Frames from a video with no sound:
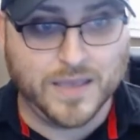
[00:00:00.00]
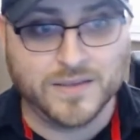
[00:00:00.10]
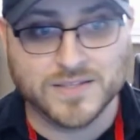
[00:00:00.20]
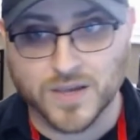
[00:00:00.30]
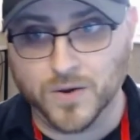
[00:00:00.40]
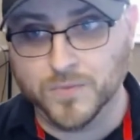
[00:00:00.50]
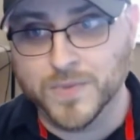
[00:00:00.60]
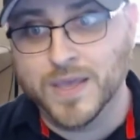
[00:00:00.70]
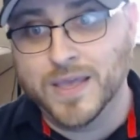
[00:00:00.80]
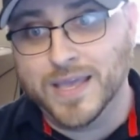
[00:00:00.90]
So
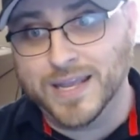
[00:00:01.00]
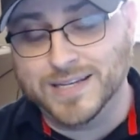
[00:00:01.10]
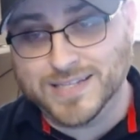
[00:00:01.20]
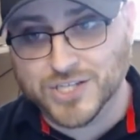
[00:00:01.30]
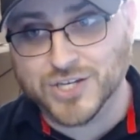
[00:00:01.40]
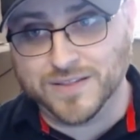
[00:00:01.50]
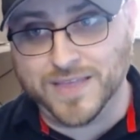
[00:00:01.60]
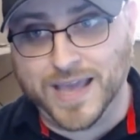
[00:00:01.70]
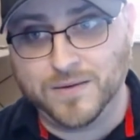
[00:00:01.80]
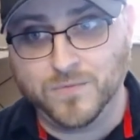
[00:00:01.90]
In addition to
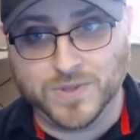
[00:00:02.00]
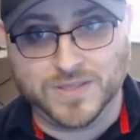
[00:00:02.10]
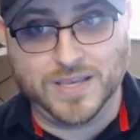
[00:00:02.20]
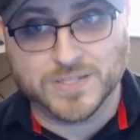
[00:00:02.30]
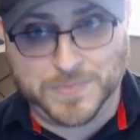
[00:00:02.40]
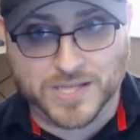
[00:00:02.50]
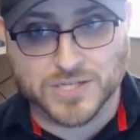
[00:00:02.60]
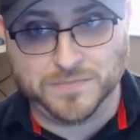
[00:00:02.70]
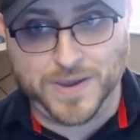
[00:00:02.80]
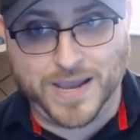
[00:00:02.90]
that, with the
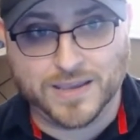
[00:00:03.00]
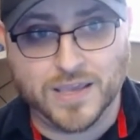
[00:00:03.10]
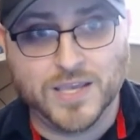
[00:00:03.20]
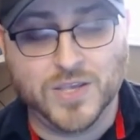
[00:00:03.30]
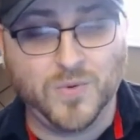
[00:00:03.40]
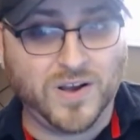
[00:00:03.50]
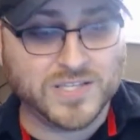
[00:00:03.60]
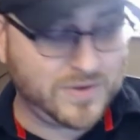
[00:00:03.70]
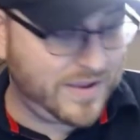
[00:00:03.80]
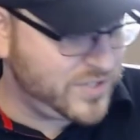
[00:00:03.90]
expansion pack, you also have